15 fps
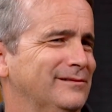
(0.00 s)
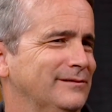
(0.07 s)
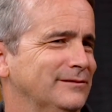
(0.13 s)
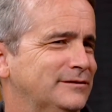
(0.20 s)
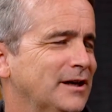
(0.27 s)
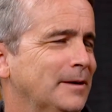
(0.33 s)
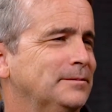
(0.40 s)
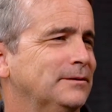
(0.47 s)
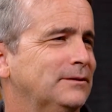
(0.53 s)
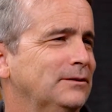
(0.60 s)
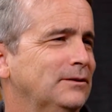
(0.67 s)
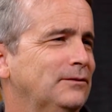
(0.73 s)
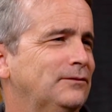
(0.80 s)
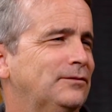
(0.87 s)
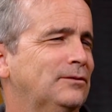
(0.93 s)

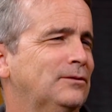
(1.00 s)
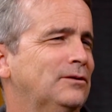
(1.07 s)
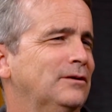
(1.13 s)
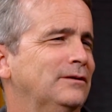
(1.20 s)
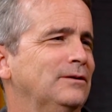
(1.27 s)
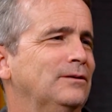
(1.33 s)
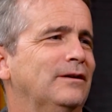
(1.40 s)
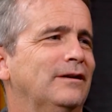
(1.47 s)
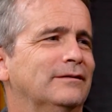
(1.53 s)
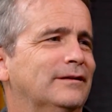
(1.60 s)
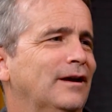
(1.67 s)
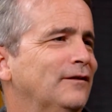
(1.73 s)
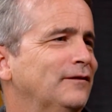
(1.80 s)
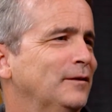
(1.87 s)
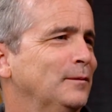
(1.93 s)
substitute for doing it
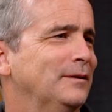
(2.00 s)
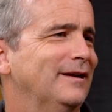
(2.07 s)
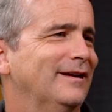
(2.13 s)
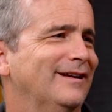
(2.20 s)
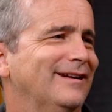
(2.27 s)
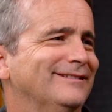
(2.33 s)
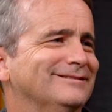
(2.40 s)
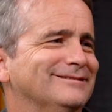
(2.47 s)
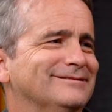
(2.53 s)
yourself in the beginning,